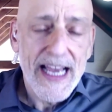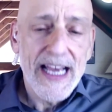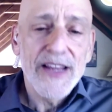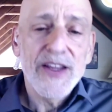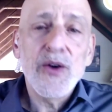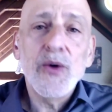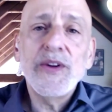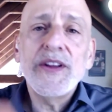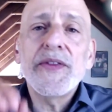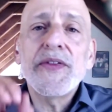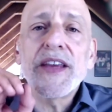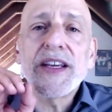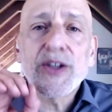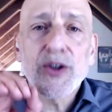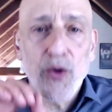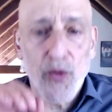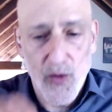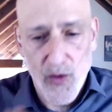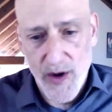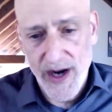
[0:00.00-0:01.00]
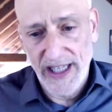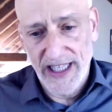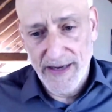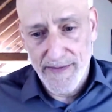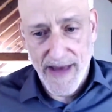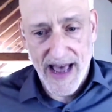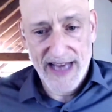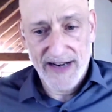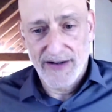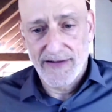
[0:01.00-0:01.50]
The only things that really
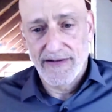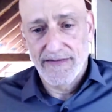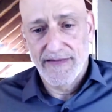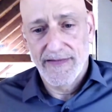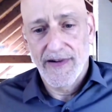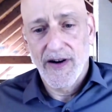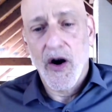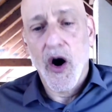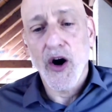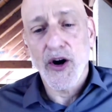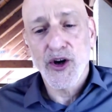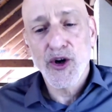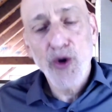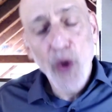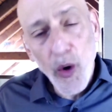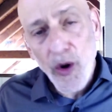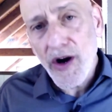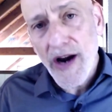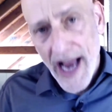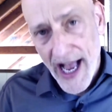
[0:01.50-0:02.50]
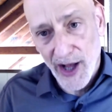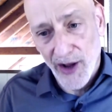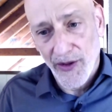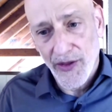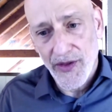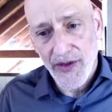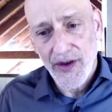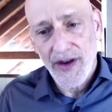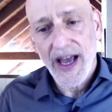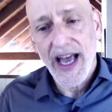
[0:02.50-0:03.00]
matter are your
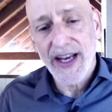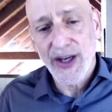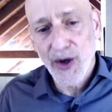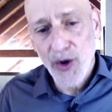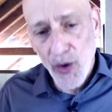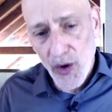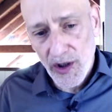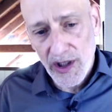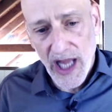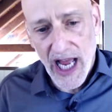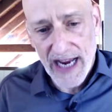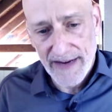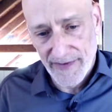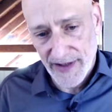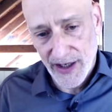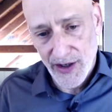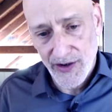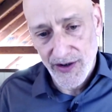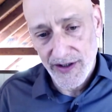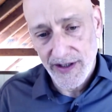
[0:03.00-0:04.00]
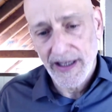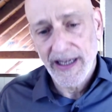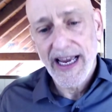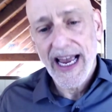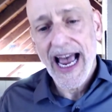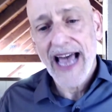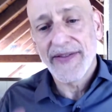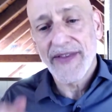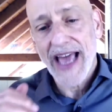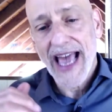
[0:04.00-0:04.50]
health and your livelihood
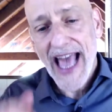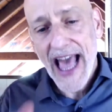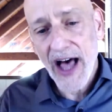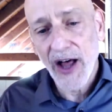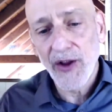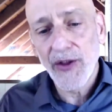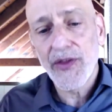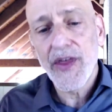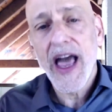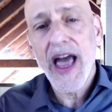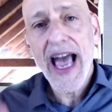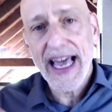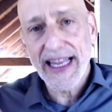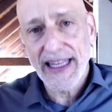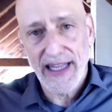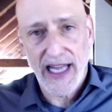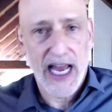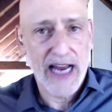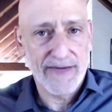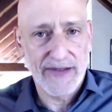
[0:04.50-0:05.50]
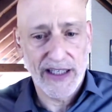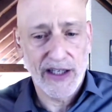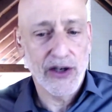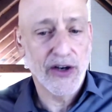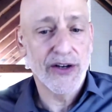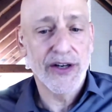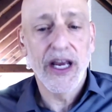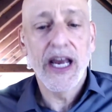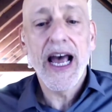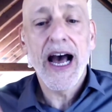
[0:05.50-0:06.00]
and the health and
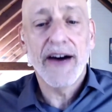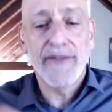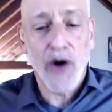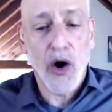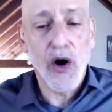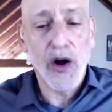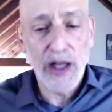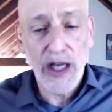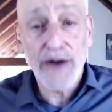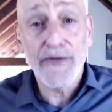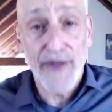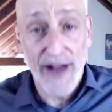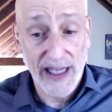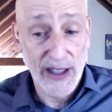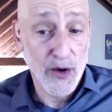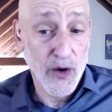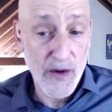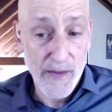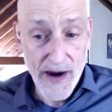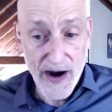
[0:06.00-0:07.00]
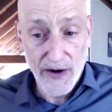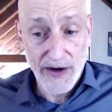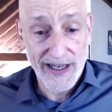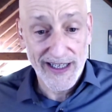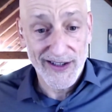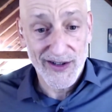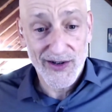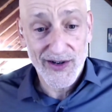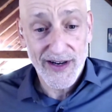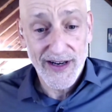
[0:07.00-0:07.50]
livelihood of all our fellow
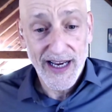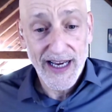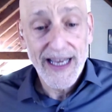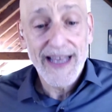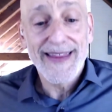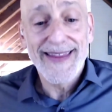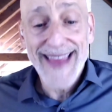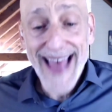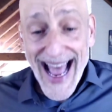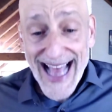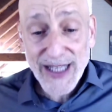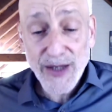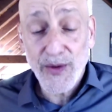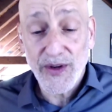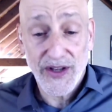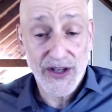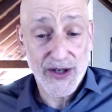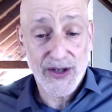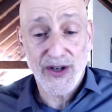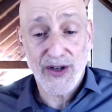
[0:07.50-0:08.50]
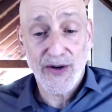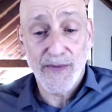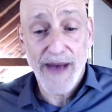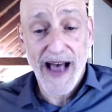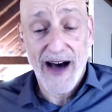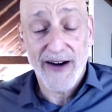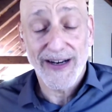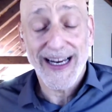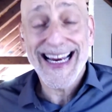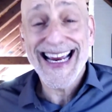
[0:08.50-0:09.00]
Americans. That's what this is
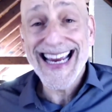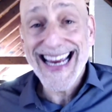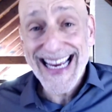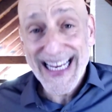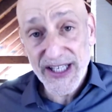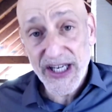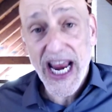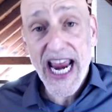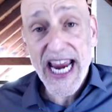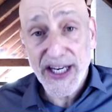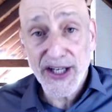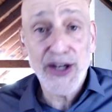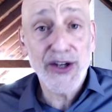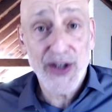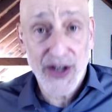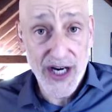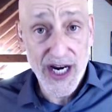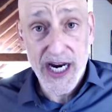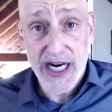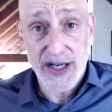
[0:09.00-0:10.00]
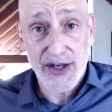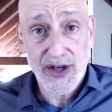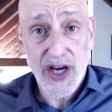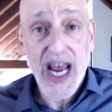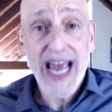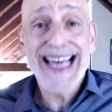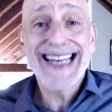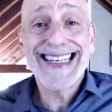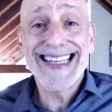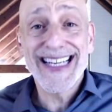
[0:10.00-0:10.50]
about. It's a disease.
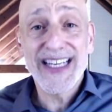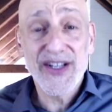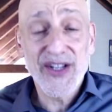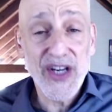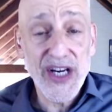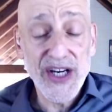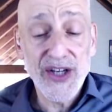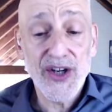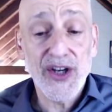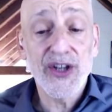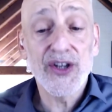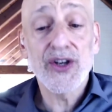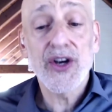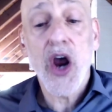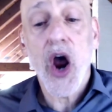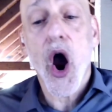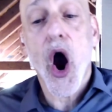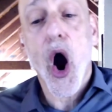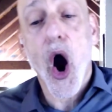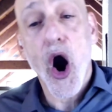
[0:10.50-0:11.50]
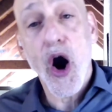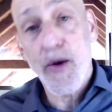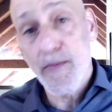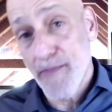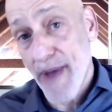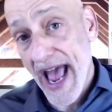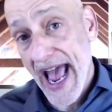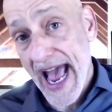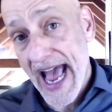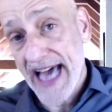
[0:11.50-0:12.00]
Diseases are
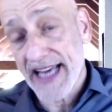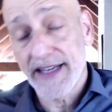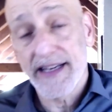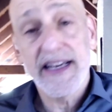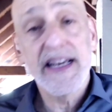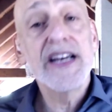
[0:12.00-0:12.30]
bad.